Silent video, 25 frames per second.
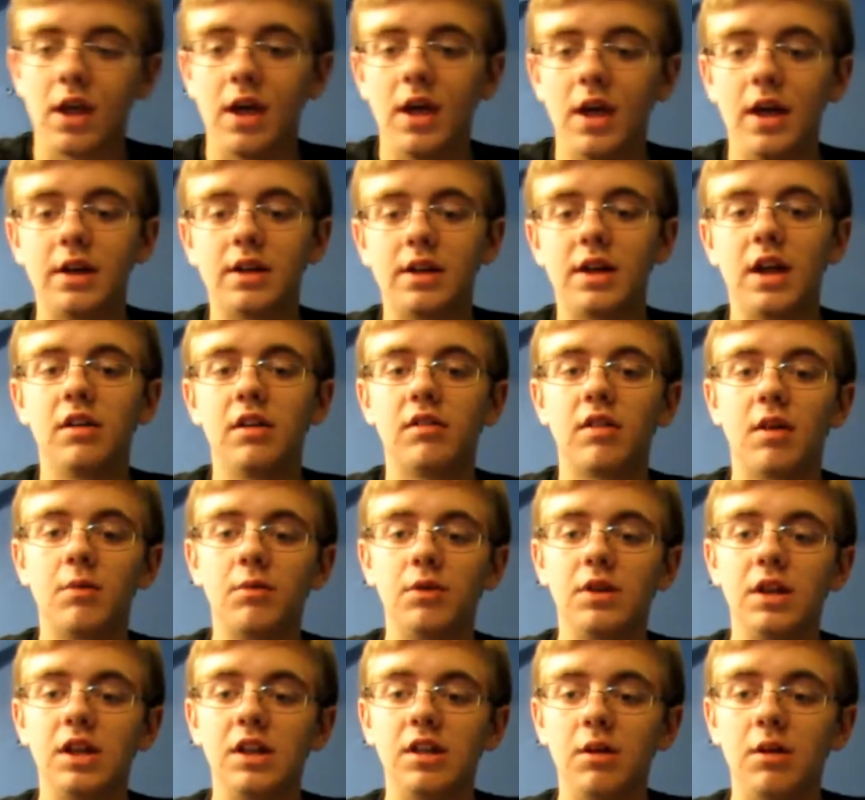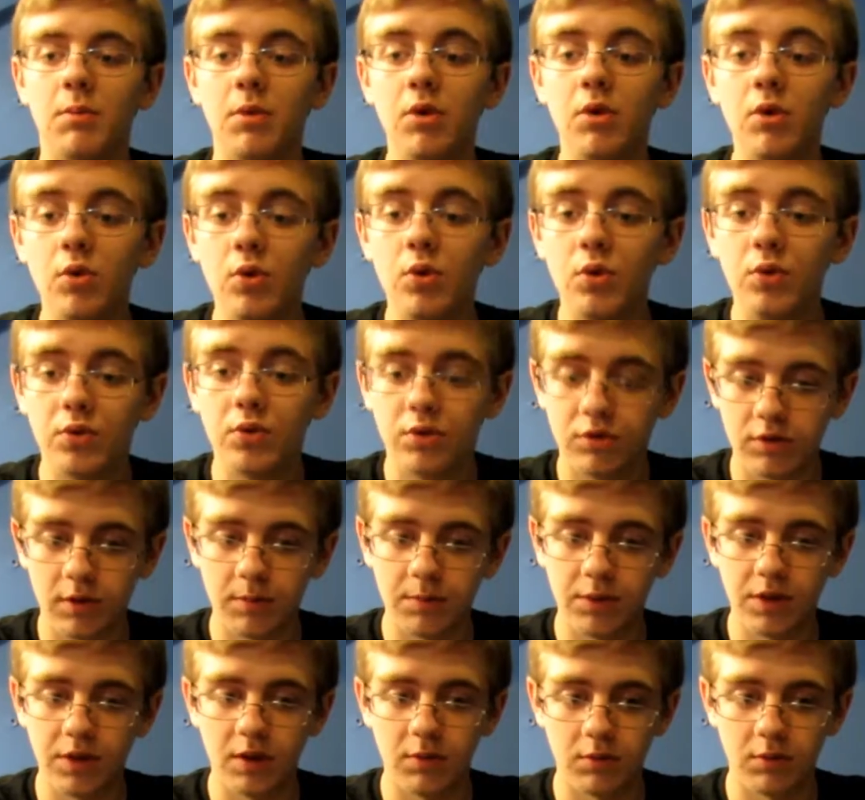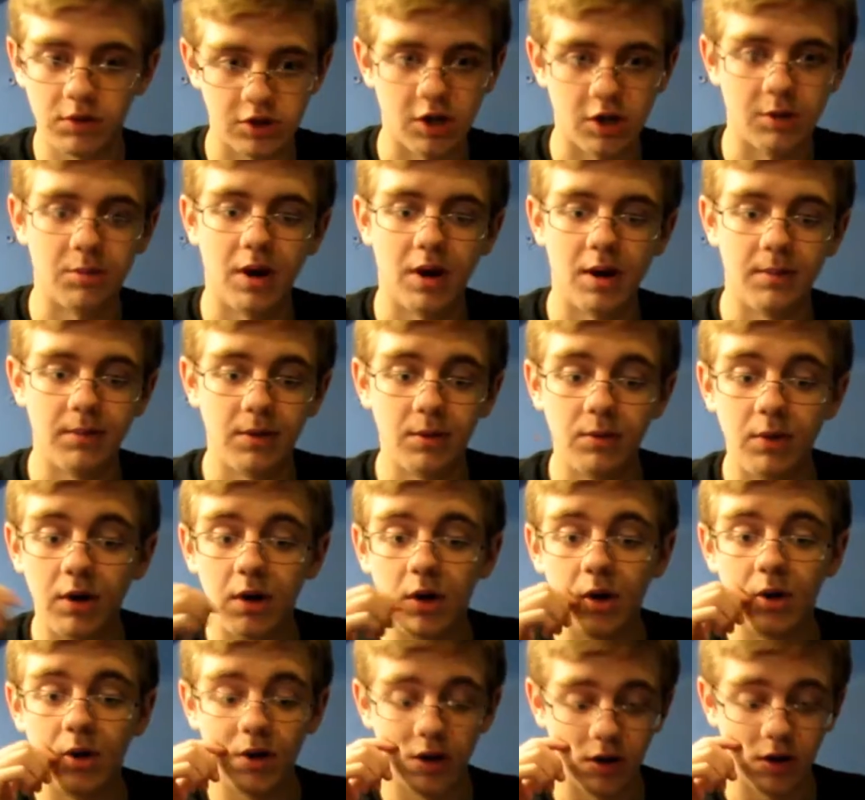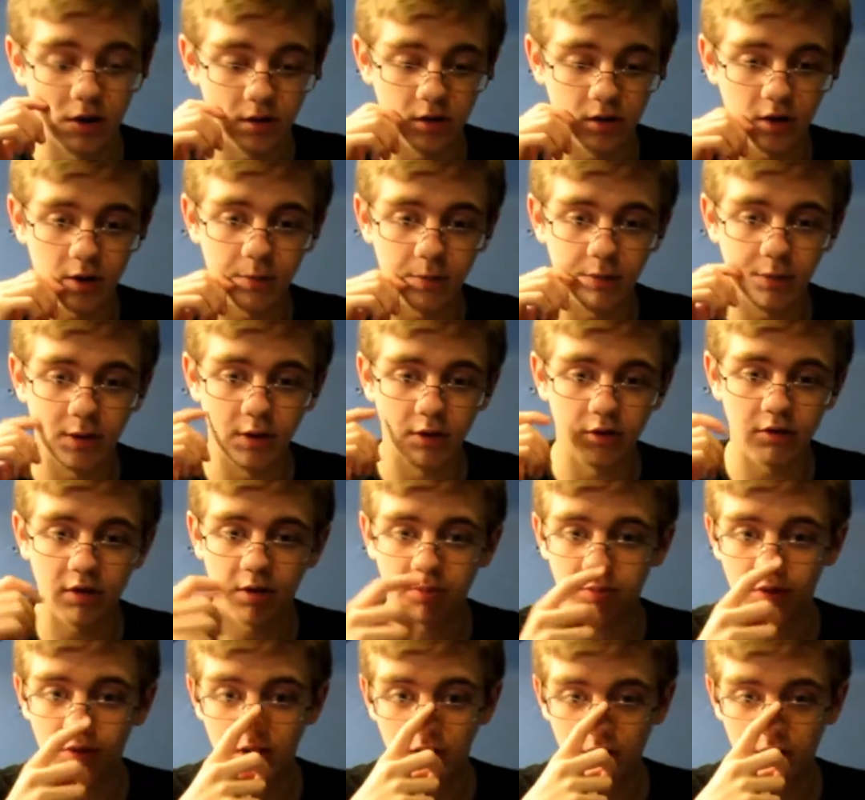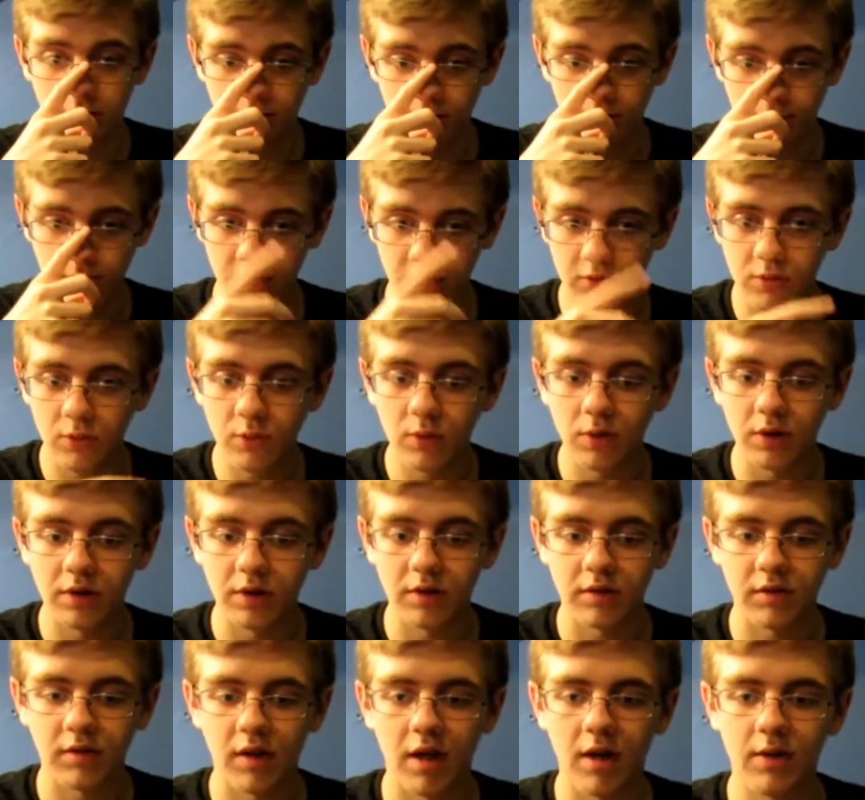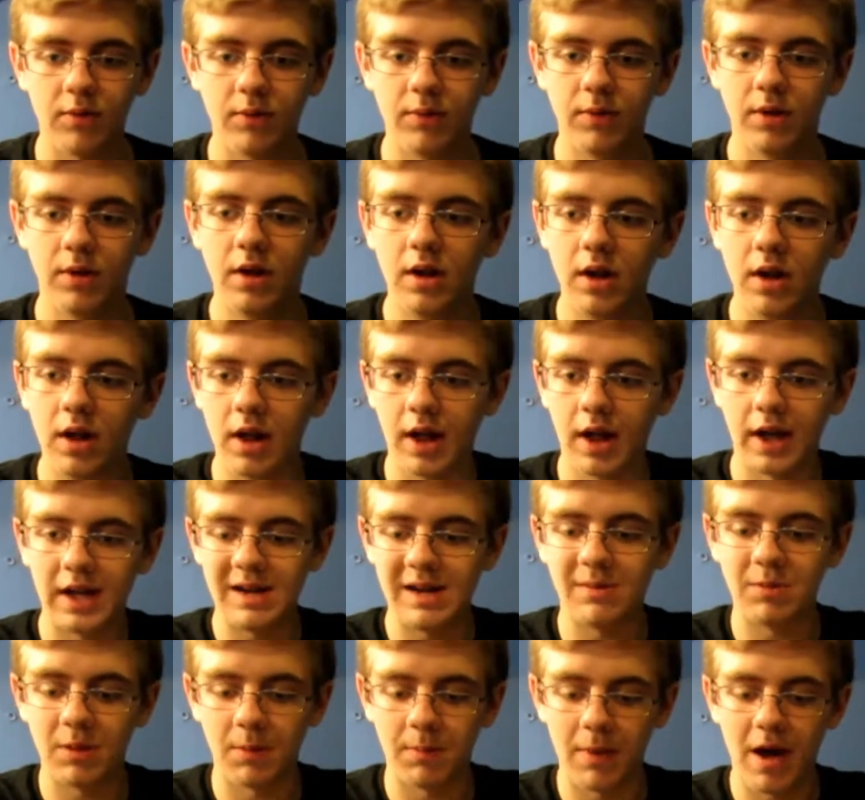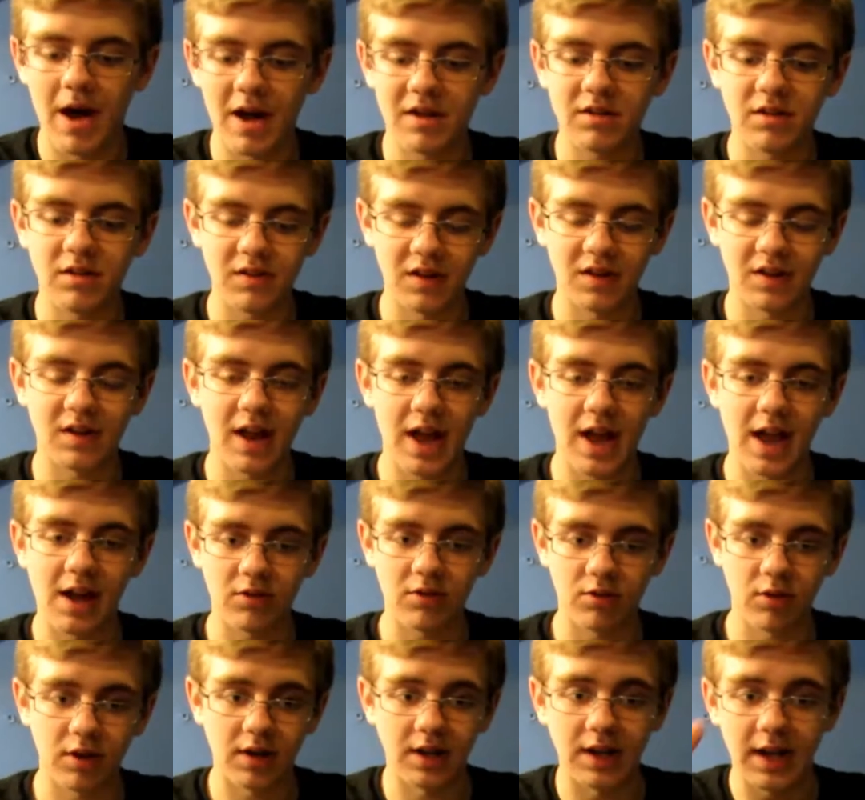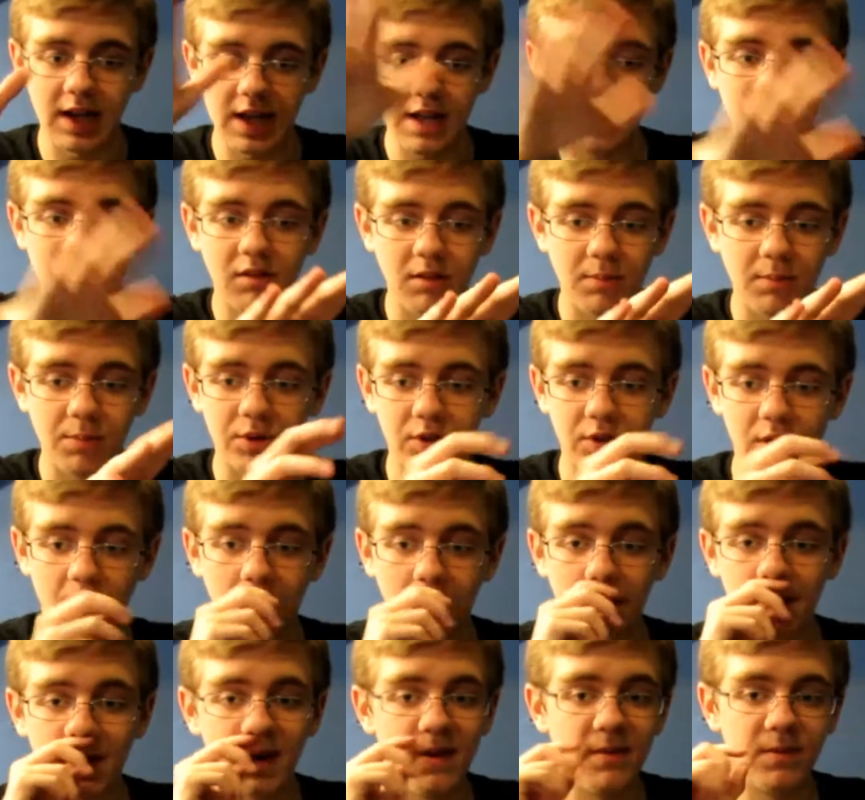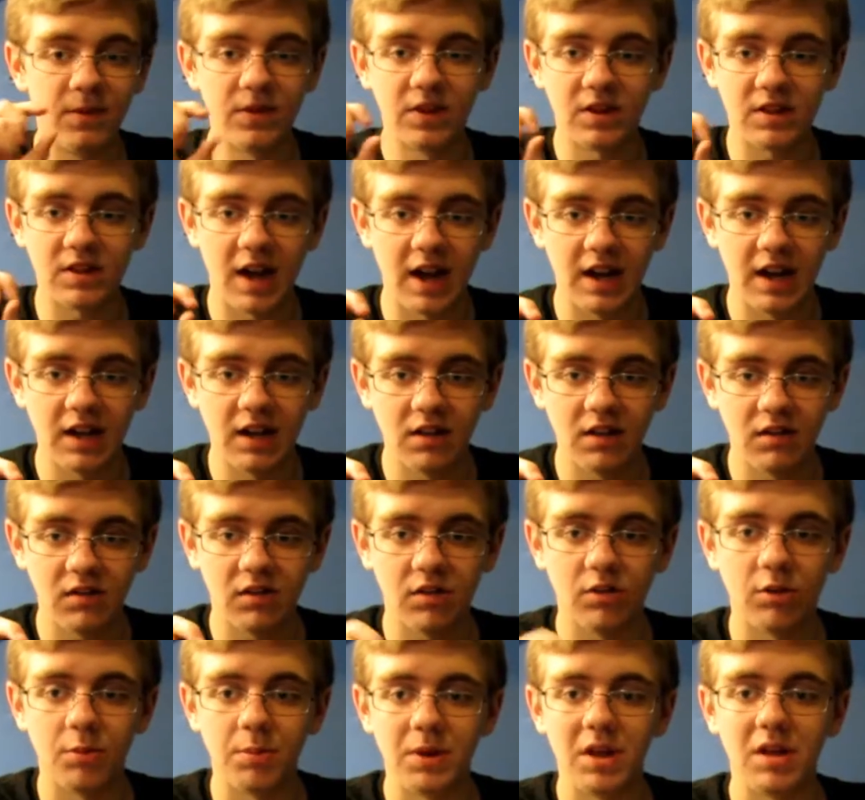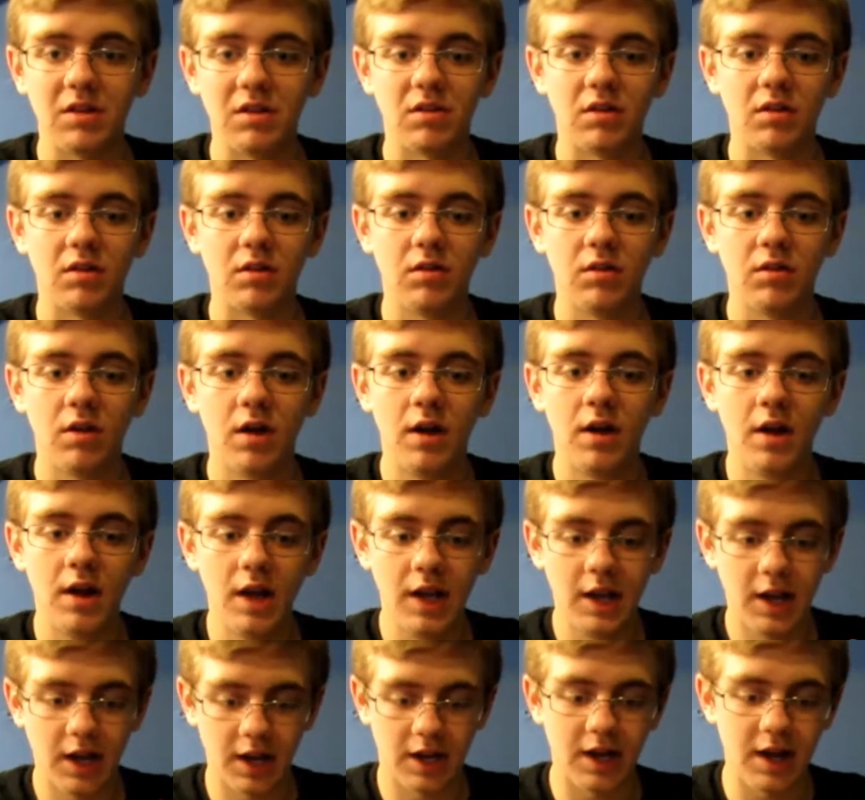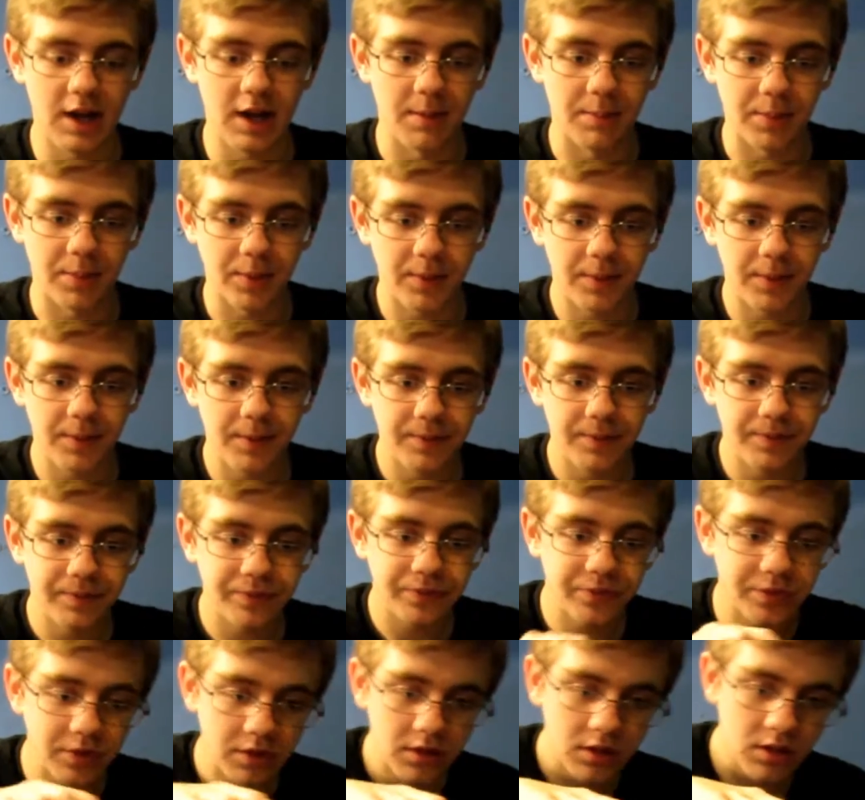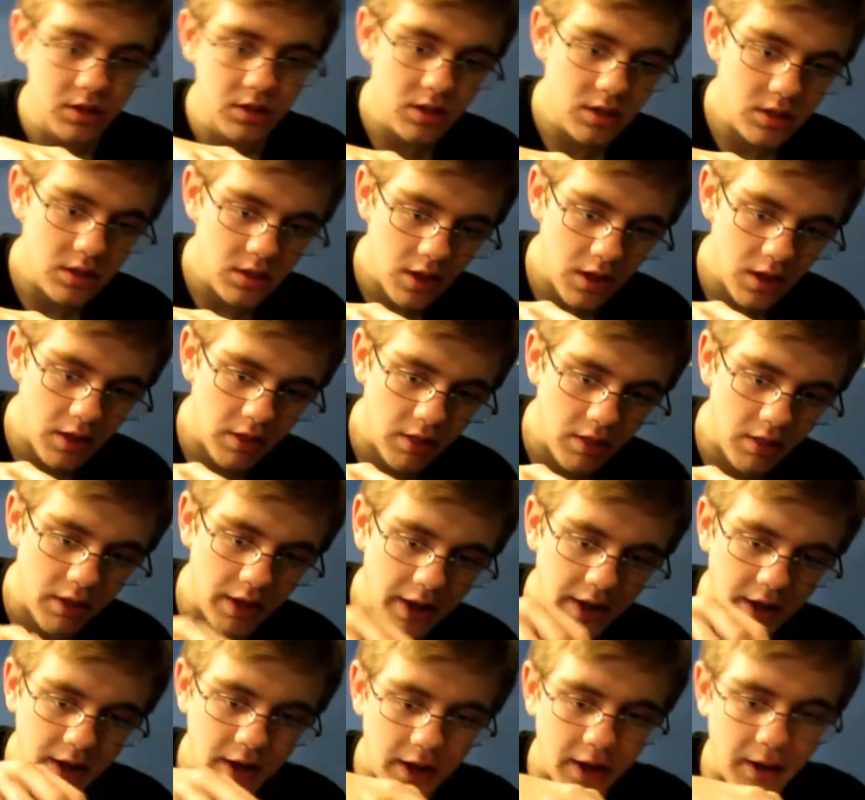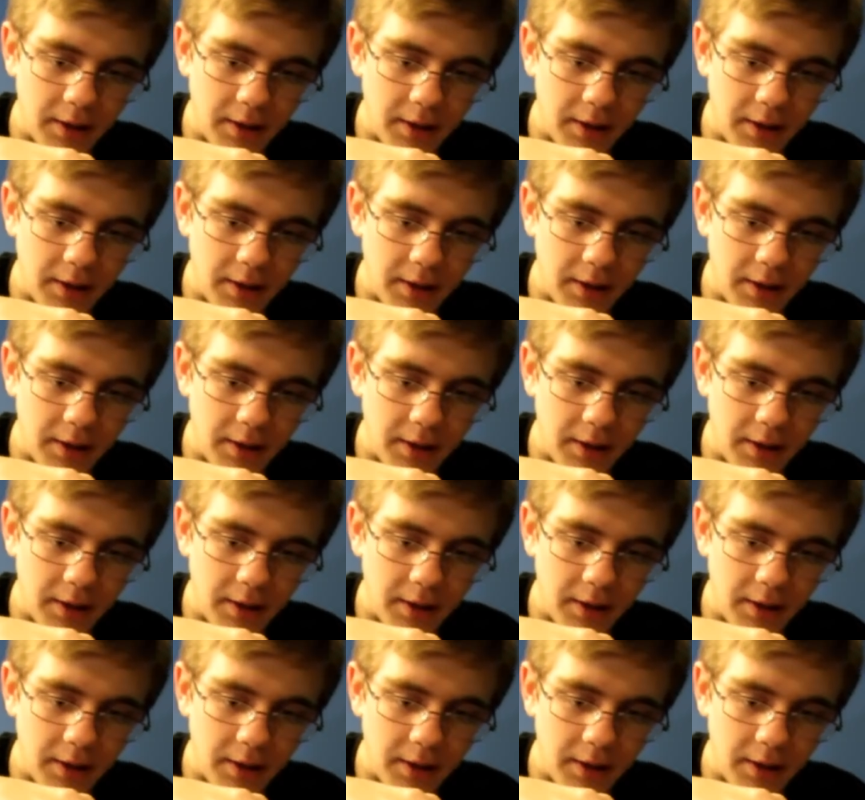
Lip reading: in case I would need to move or something, which I probably will here in a couple of years after I get out of school and stuff, I keep the boxes intact so I could easily put them, even the tiniest little pieces, I keep. Like,